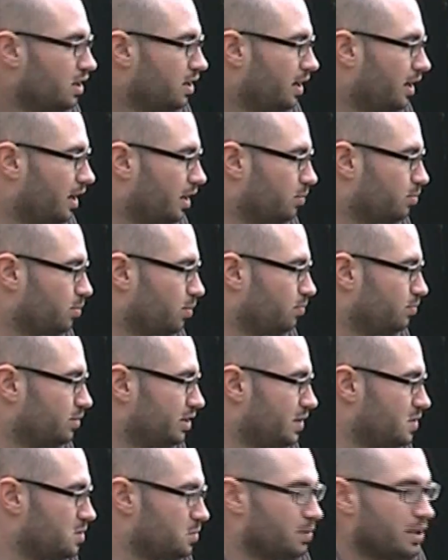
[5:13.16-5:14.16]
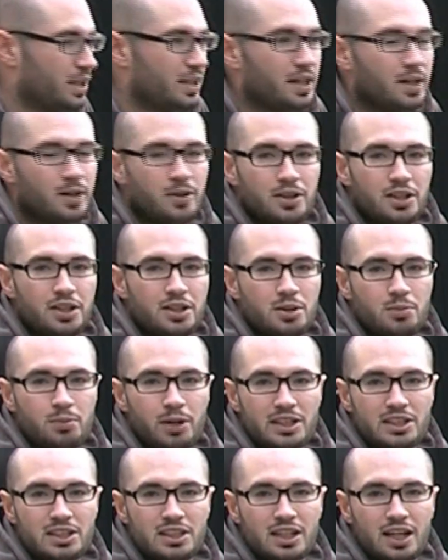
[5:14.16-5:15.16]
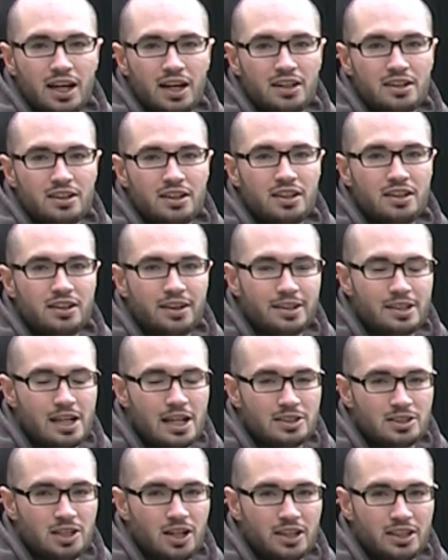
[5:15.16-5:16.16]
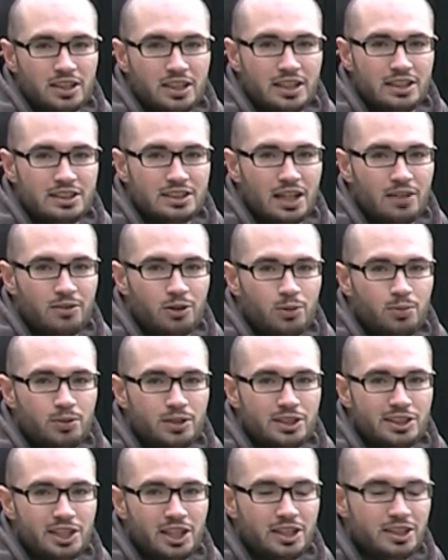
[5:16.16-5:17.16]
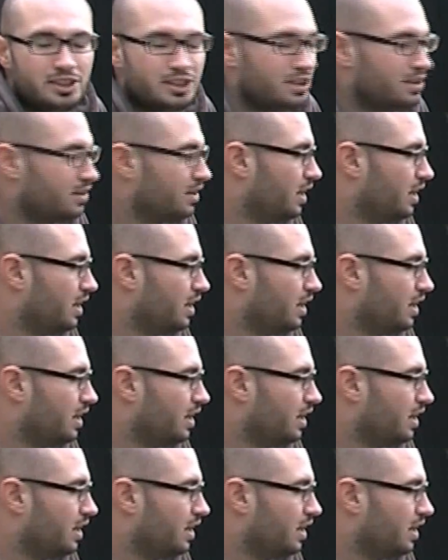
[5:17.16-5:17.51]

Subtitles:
The problem seems to be though that the better the gun, the less likely it is to have open sights.